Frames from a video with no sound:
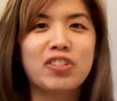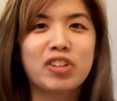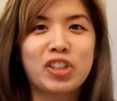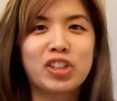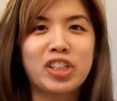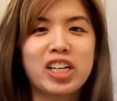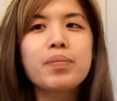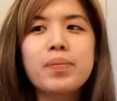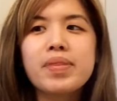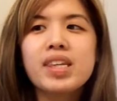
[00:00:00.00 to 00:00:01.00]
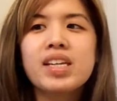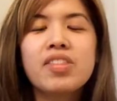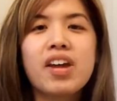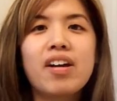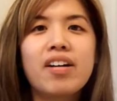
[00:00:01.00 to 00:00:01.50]
of curly.
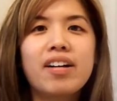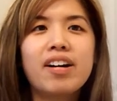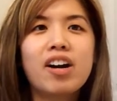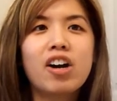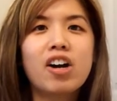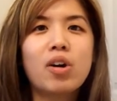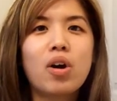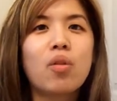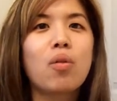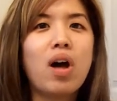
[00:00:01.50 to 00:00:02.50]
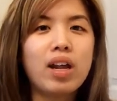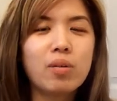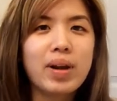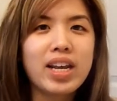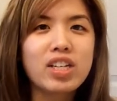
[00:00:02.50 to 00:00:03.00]
There are a lot
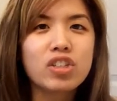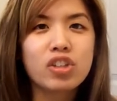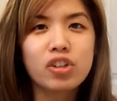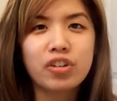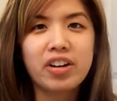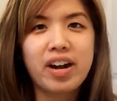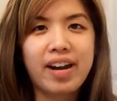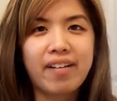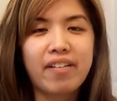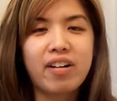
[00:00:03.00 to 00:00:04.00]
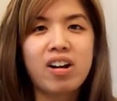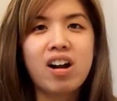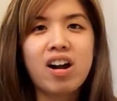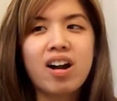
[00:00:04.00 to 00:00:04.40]
of ways to curl your hair.